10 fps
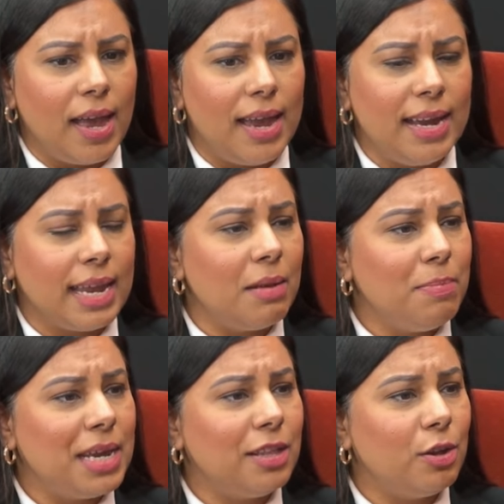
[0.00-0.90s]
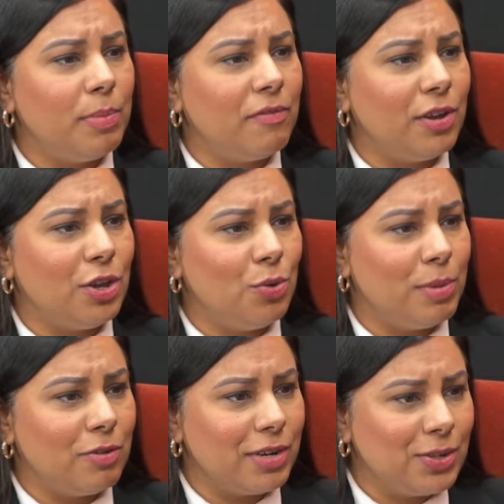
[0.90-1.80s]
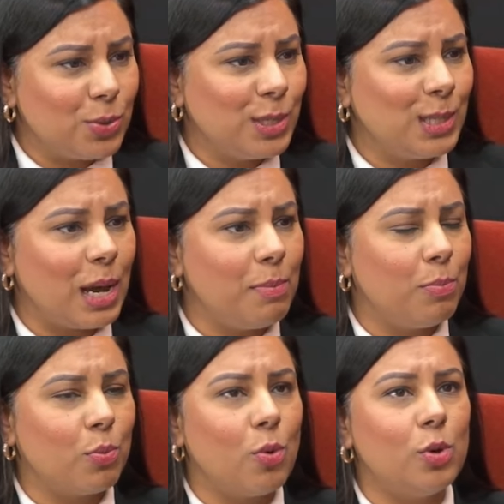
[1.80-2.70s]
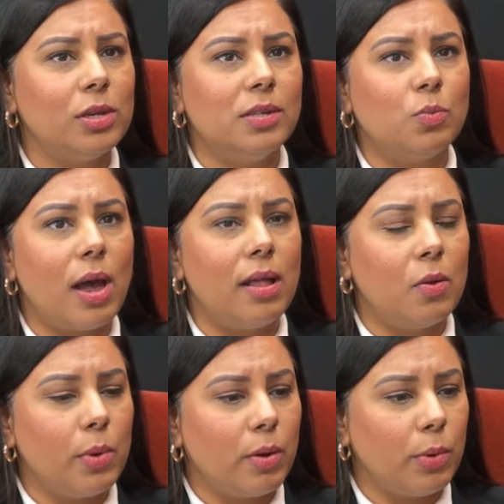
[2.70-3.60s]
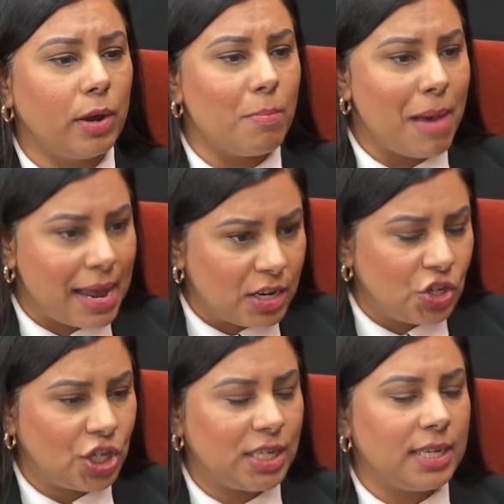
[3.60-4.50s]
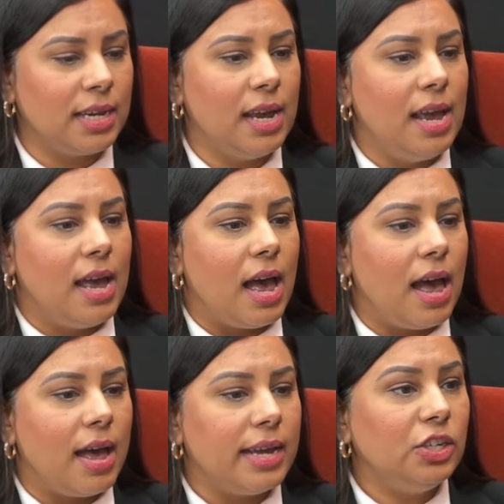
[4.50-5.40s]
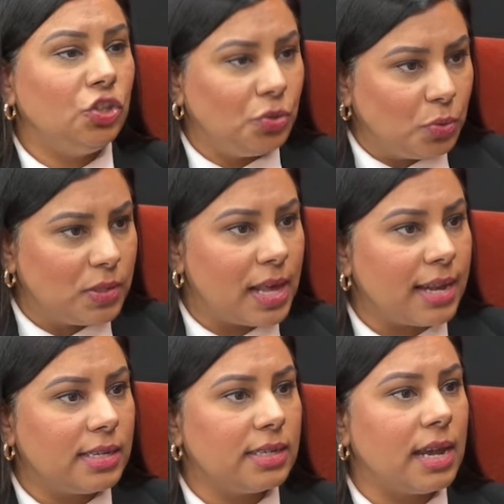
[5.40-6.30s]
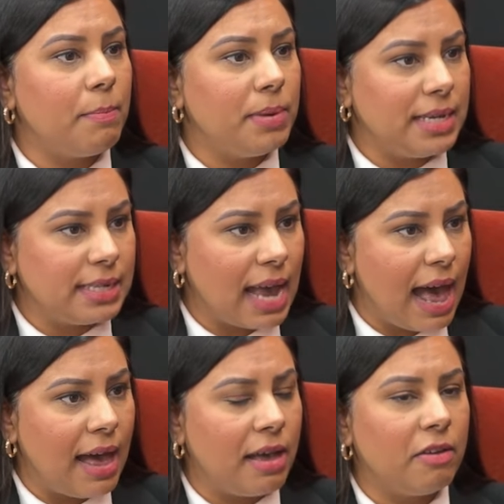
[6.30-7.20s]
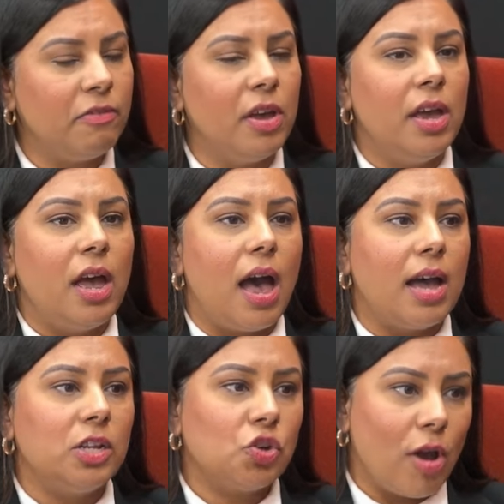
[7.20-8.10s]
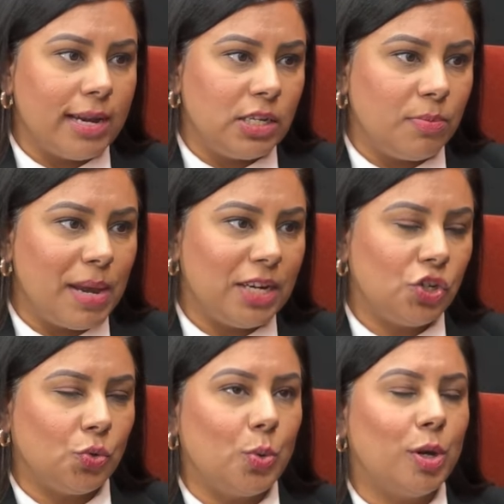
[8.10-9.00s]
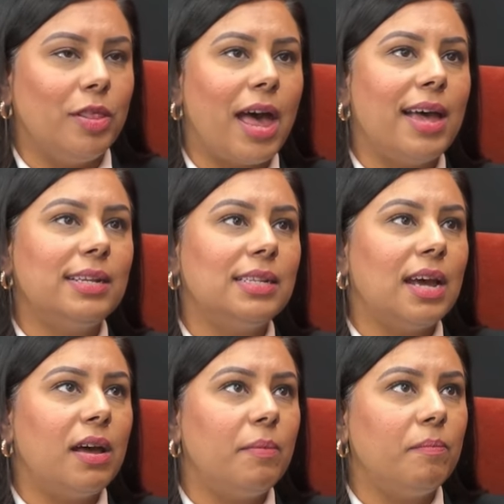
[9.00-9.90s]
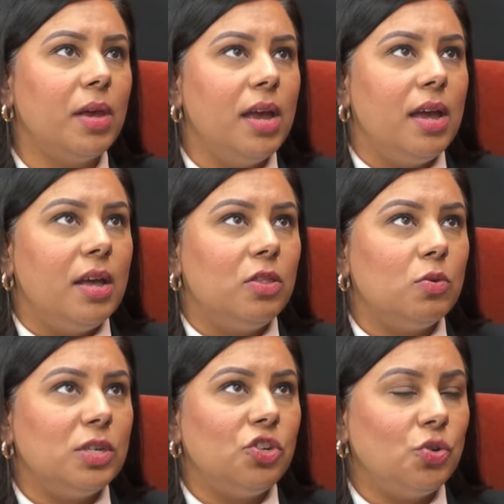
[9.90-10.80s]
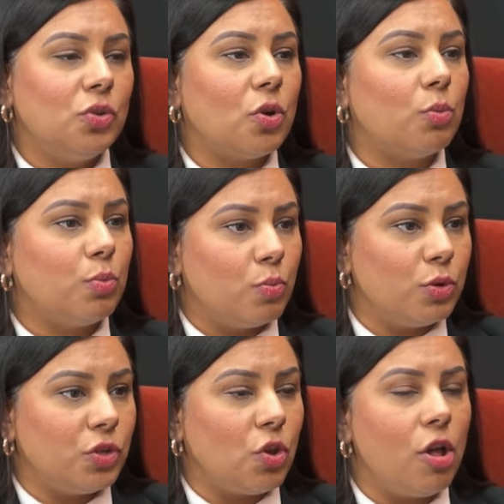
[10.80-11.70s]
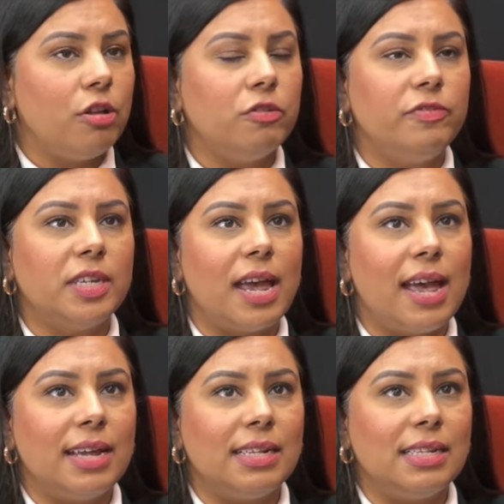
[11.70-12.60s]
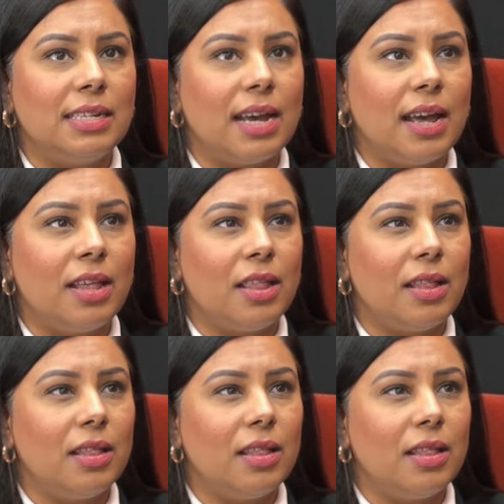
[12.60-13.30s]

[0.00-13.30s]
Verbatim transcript: it can be a little bit of a human resource type role as well, where we are managing uh, issues that MPs have, uh, trying to make sure that um, those issues are resolved. And uh,